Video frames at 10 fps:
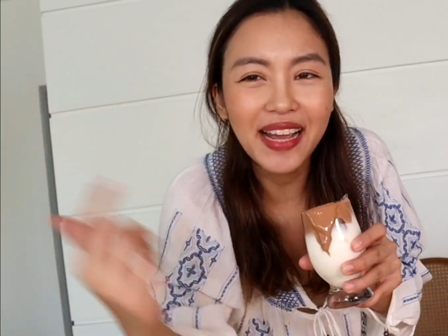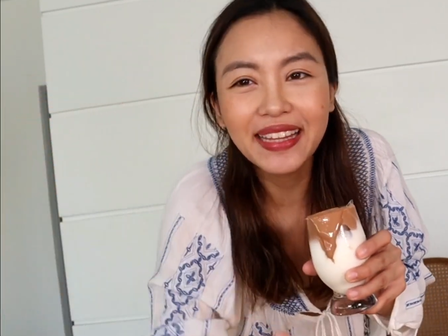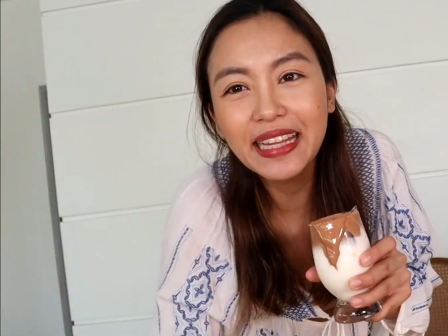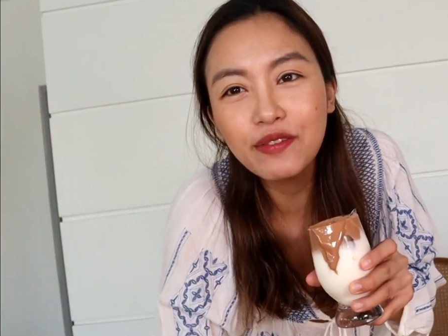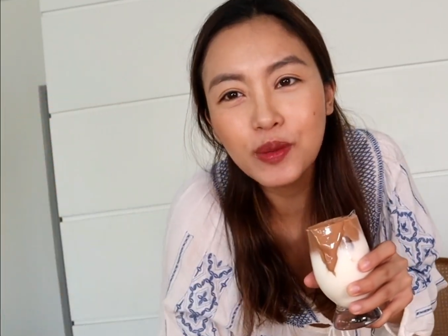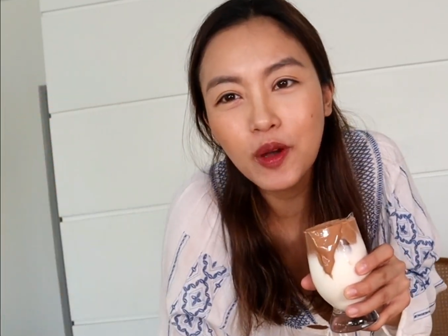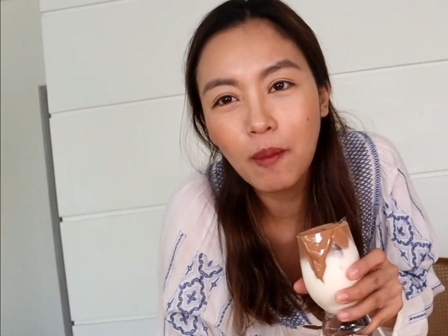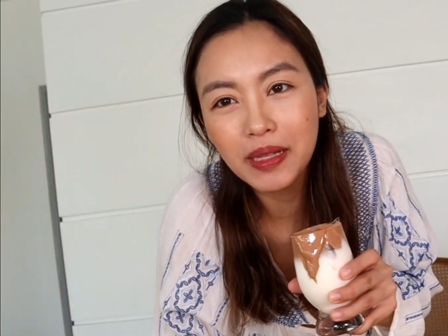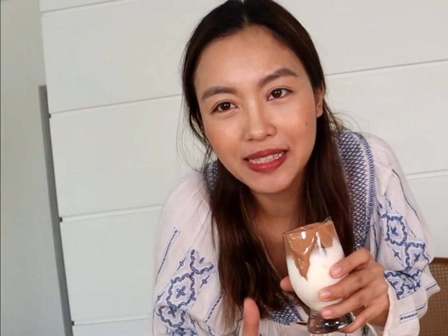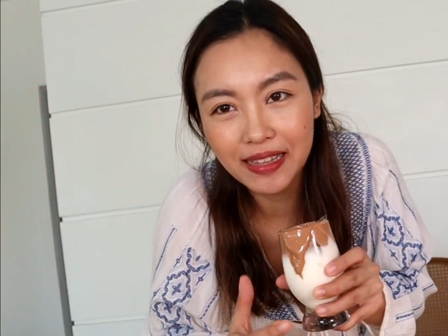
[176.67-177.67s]
And leave some
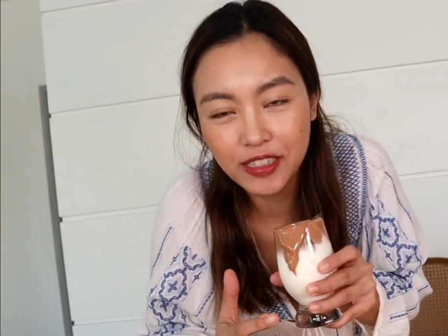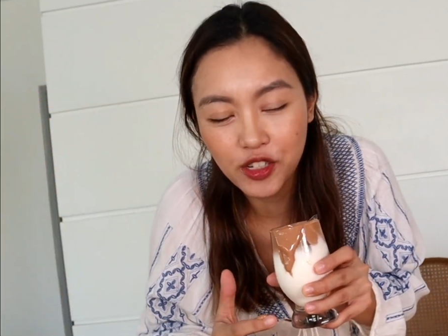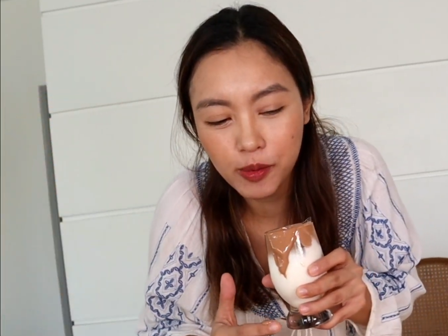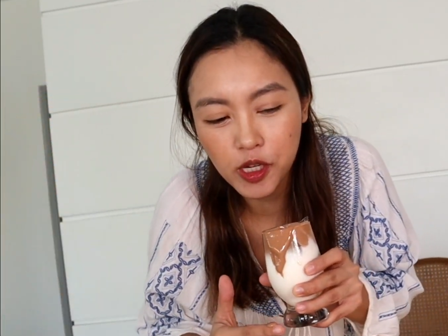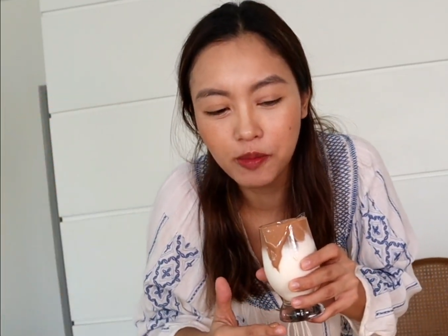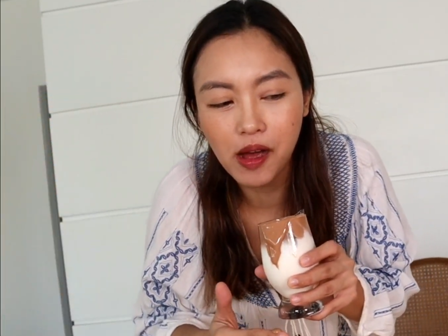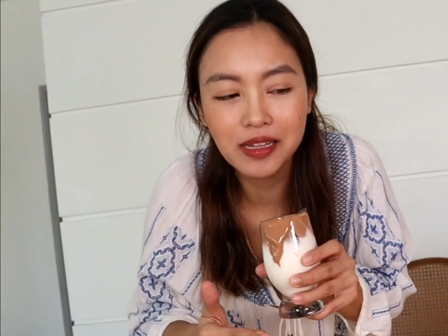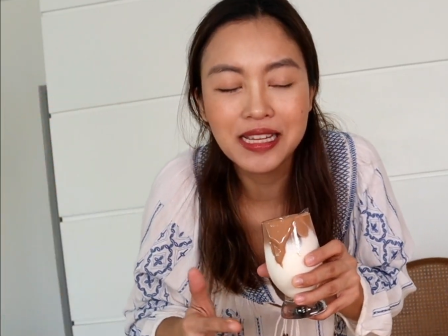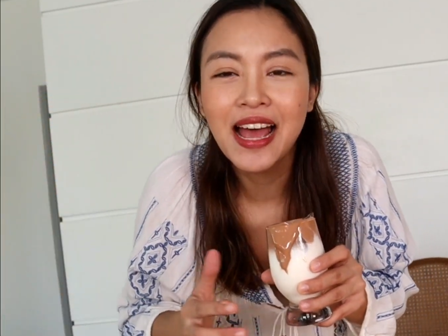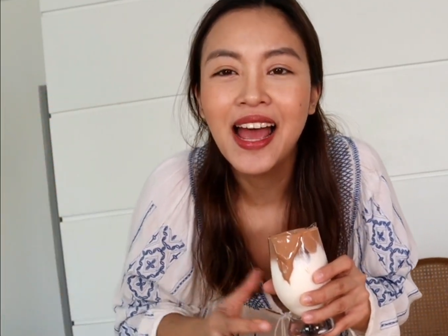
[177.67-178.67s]
comments in the description
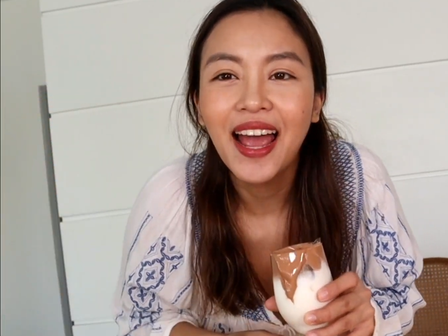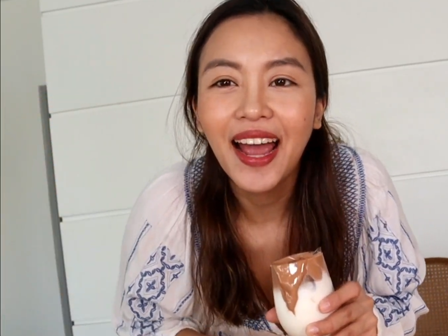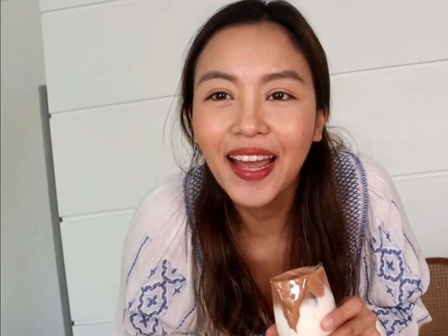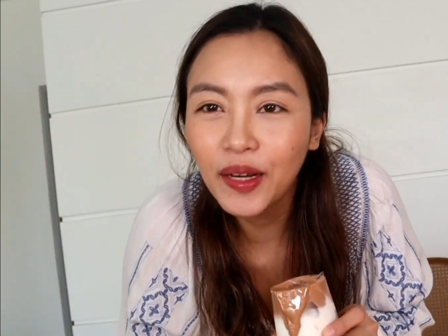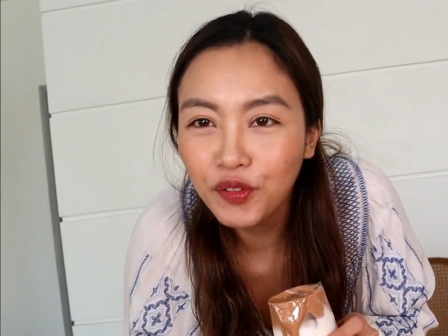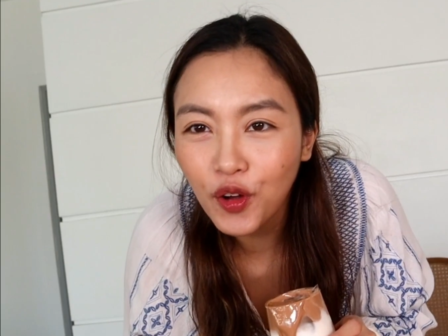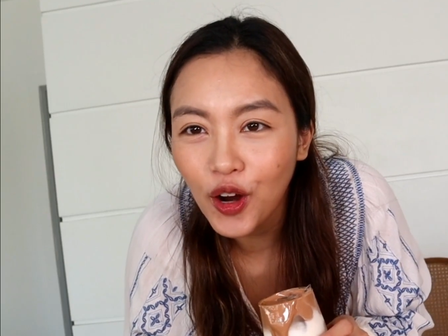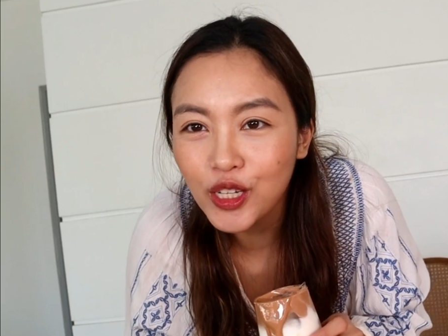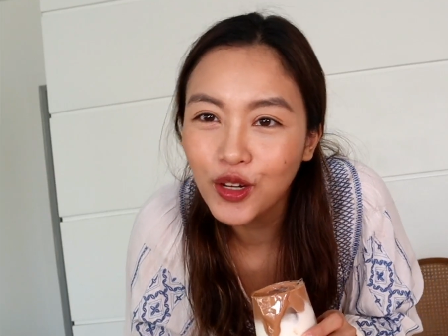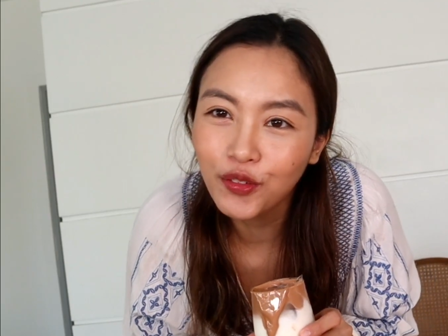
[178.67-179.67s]
box. And of
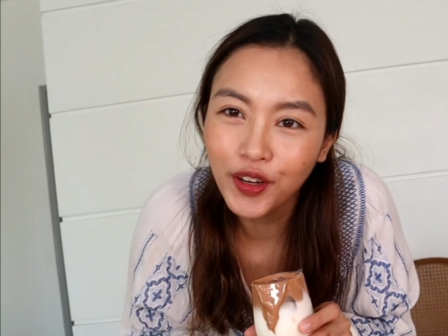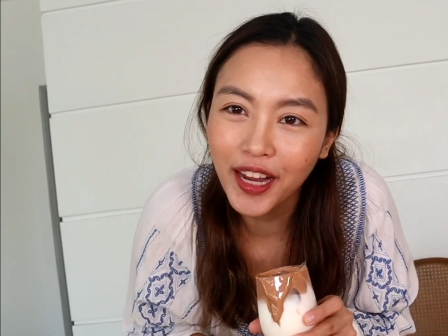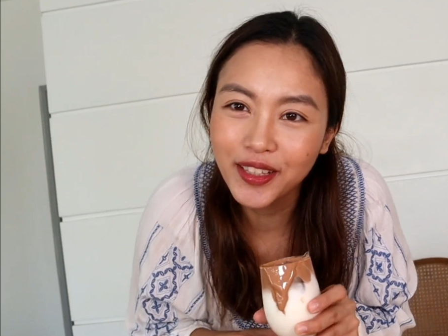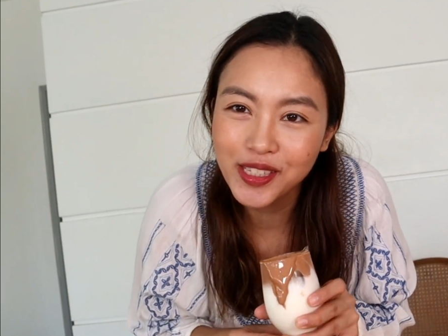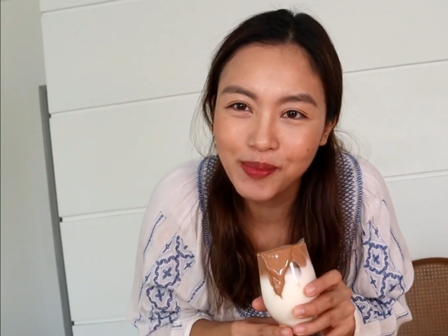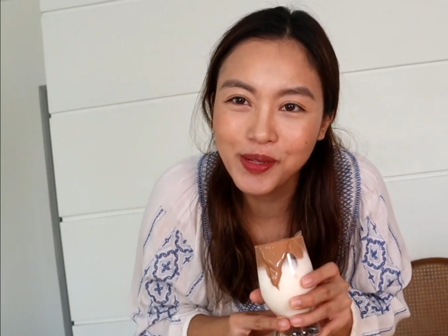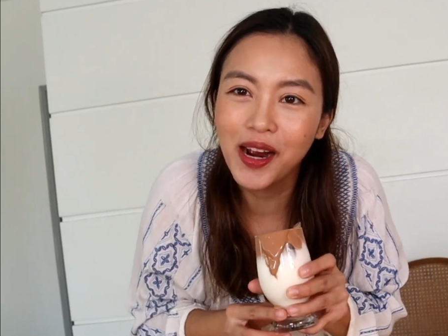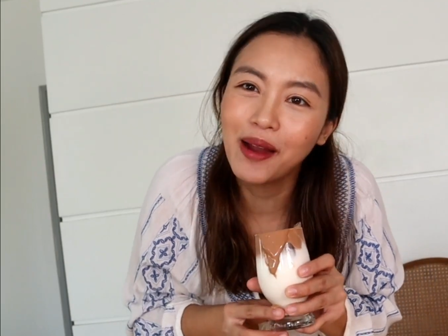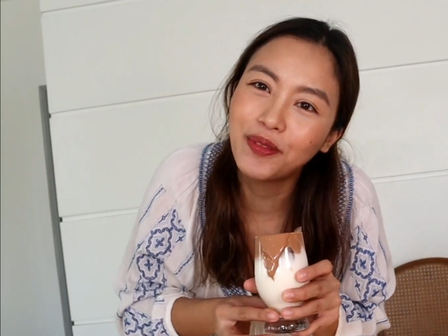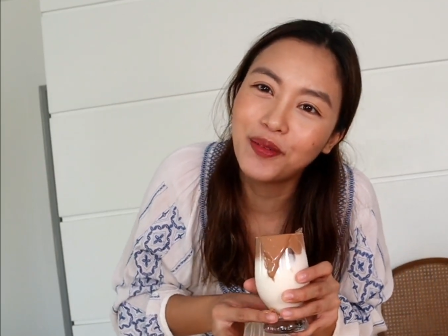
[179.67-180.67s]
course, don't forget to
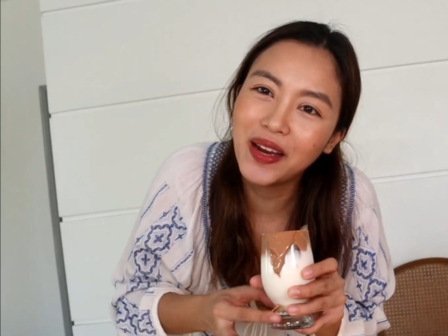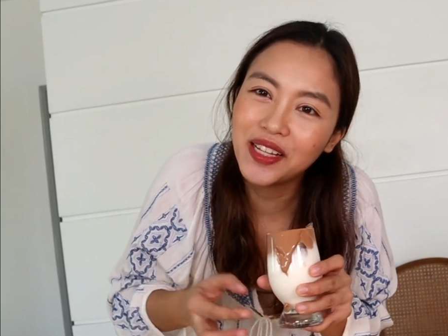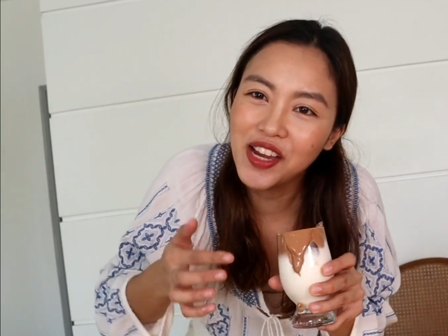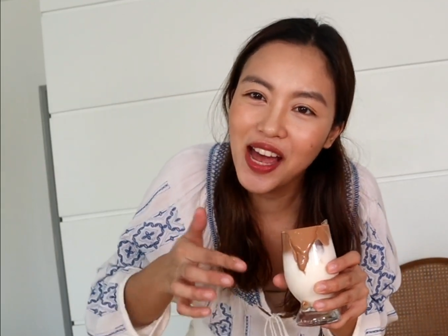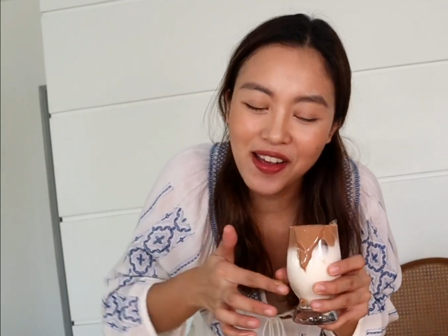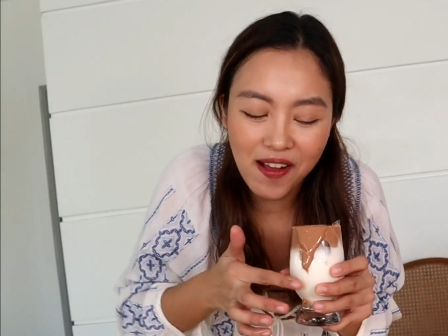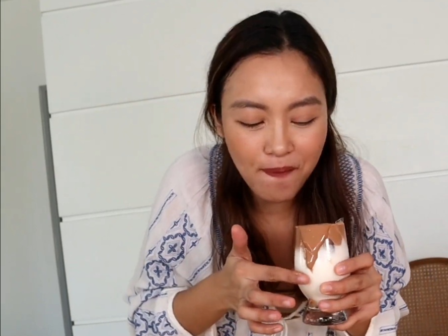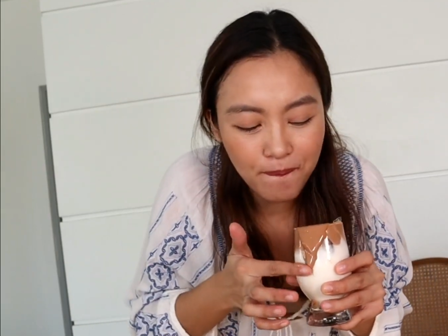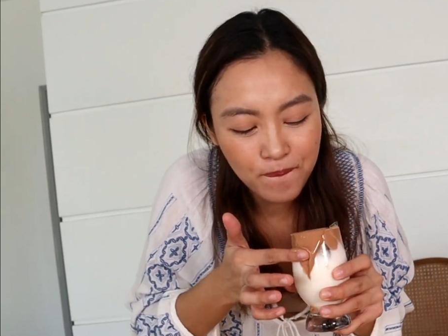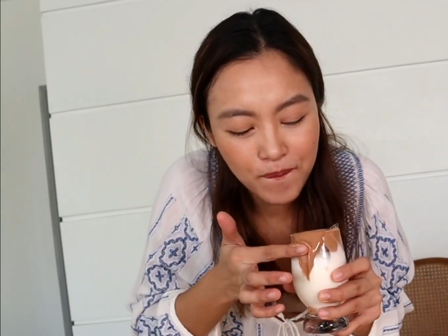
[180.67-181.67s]
subscribe to my channel.